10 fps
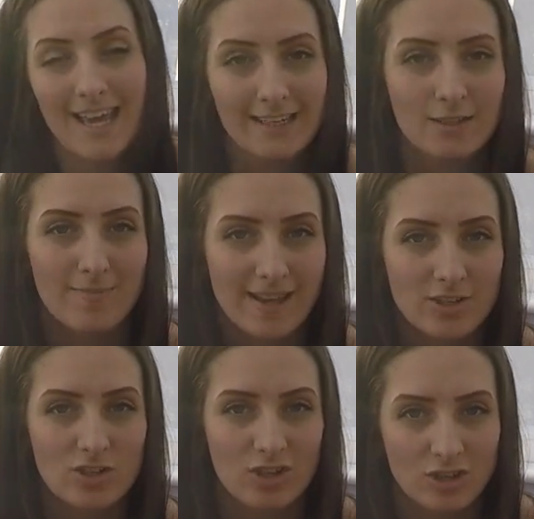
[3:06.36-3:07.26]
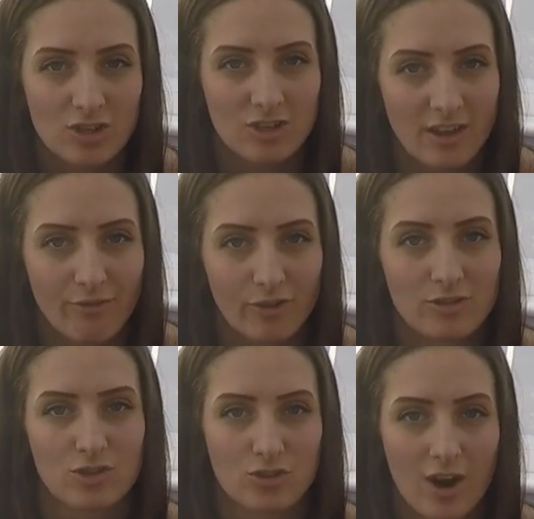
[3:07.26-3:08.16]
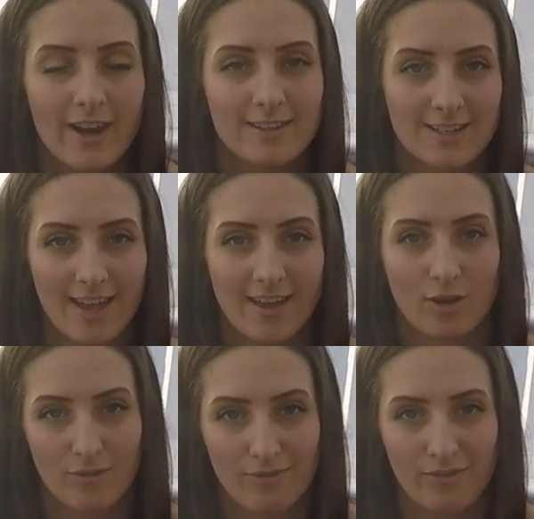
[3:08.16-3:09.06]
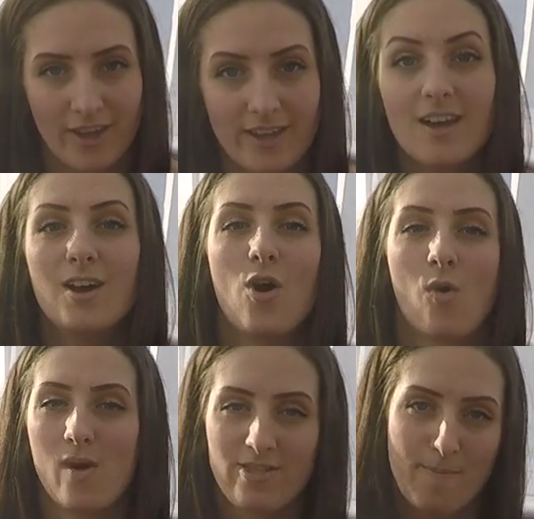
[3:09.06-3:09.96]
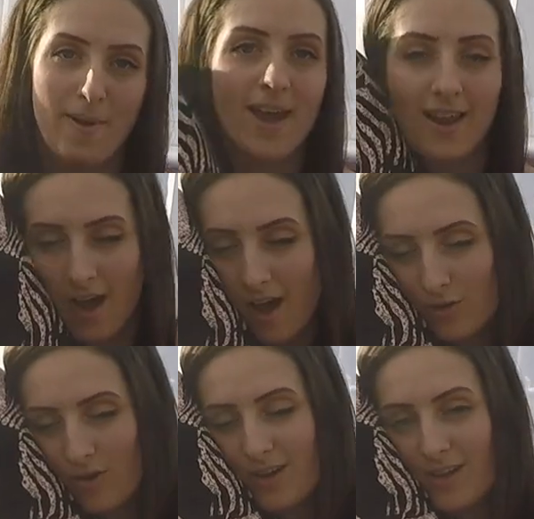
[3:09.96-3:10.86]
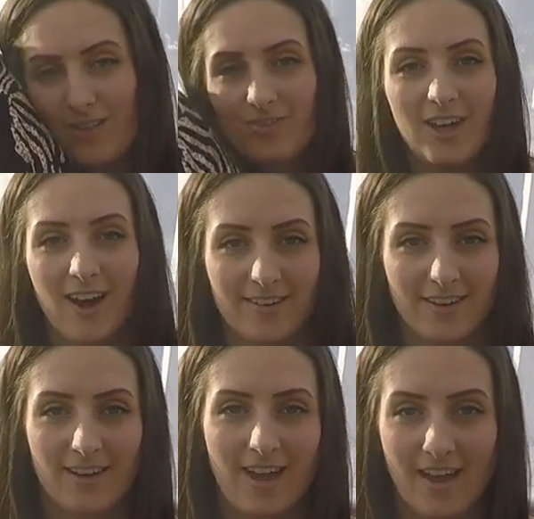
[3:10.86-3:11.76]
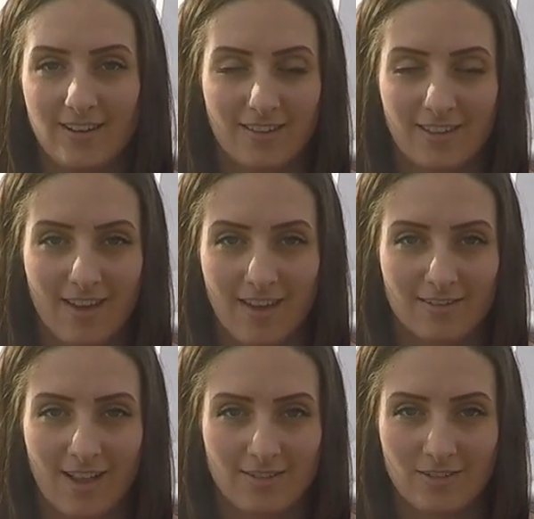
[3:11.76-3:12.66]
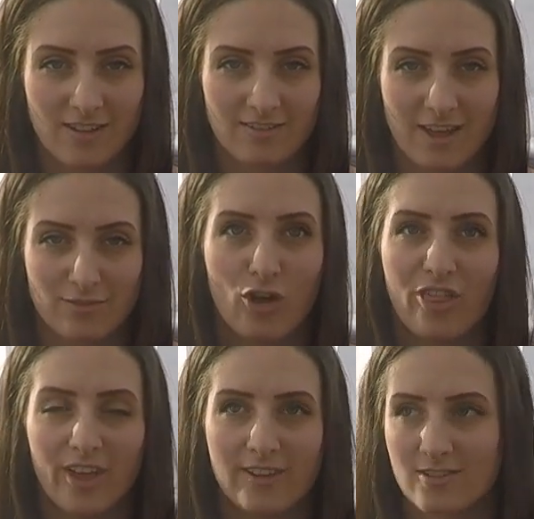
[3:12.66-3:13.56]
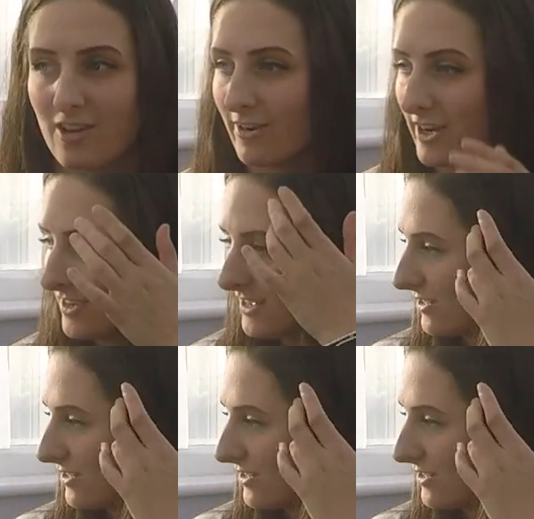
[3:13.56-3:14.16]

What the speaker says: It makes such a difference trying to get comfy with a pillow than anything else, like that nothing, sorry.